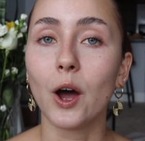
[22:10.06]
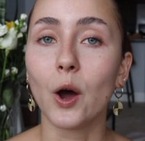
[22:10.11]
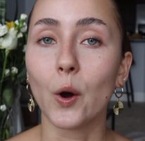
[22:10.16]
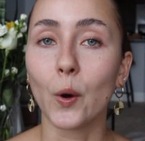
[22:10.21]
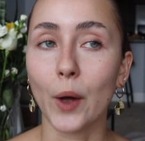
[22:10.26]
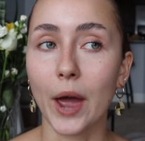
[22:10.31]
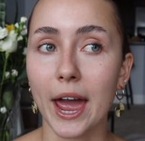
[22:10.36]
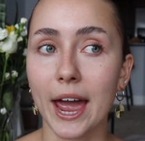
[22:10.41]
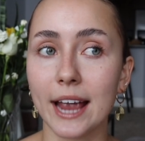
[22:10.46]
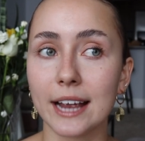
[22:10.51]

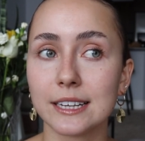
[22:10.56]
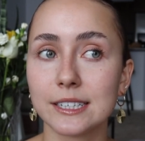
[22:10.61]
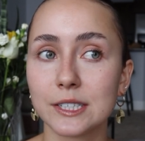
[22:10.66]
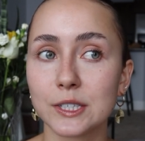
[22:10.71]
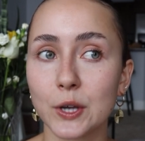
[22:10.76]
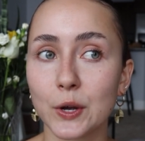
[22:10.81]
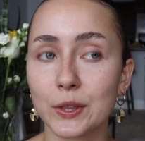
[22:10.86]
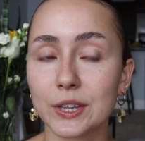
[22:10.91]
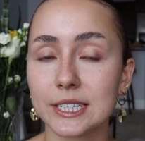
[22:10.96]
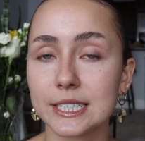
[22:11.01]
Okay,
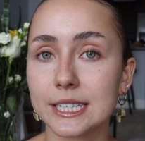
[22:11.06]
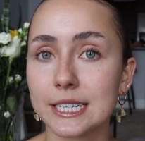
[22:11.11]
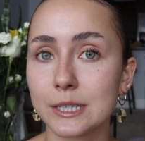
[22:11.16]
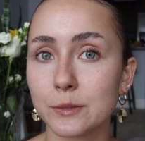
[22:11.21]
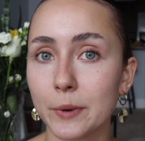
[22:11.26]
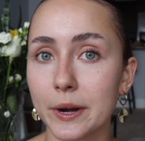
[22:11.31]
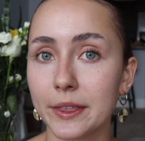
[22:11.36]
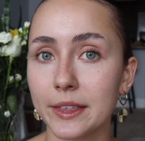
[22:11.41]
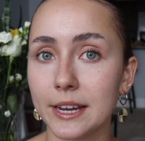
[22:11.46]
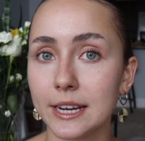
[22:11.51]
so this
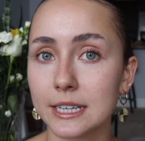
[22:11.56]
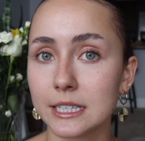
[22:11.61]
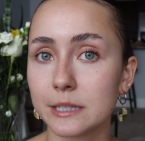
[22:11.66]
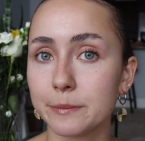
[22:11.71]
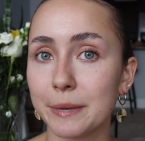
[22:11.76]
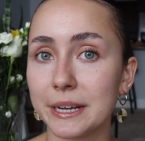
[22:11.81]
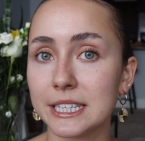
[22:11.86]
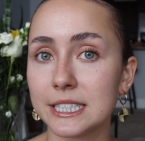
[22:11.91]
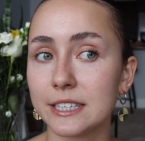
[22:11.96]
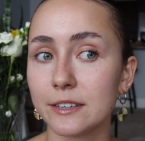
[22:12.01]
is where the
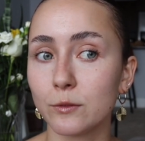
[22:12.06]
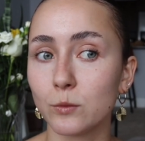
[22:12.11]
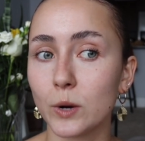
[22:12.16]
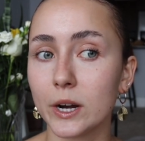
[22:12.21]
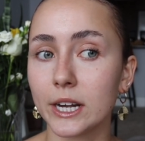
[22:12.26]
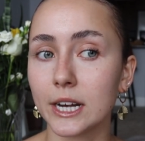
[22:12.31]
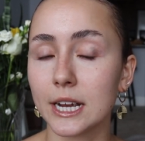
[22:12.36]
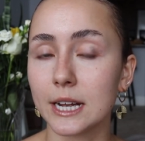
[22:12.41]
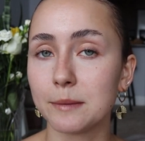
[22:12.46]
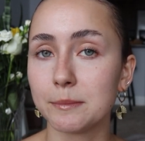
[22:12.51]
expensive
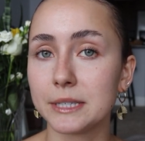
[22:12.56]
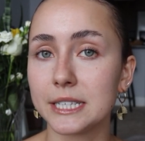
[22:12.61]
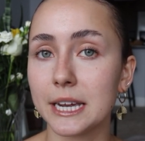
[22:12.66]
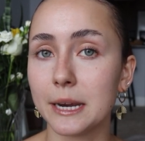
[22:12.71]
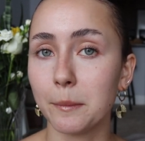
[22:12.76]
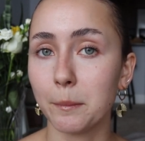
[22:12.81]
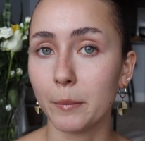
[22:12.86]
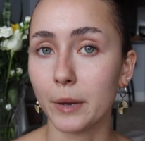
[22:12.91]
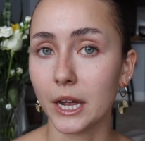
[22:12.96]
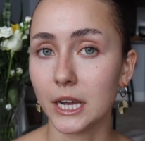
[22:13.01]
one comes
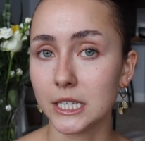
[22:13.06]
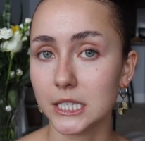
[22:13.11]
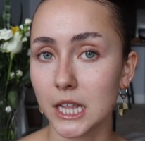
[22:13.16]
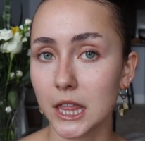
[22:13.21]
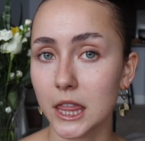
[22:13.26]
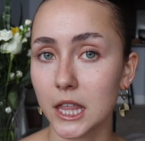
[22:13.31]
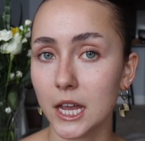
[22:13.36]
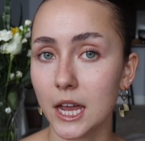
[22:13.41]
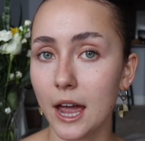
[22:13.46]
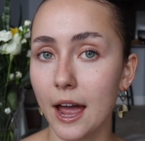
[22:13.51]
in, but
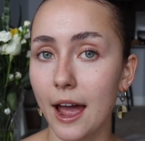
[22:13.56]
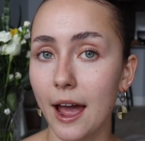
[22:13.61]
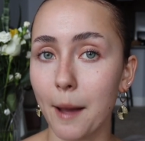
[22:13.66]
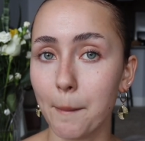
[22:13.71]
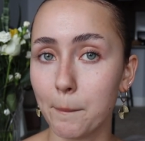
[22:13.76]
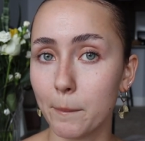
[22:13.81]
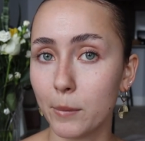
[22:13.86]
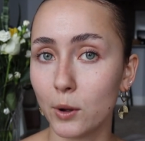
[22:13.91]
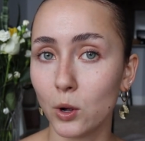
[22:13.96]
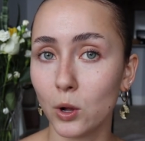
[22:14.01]
the
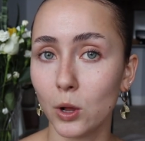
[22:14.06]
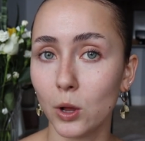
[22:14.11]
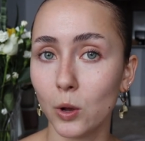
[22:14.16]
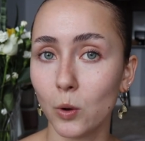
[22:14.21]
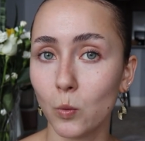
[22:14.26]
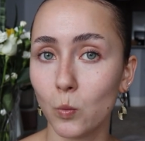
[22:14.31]
Apple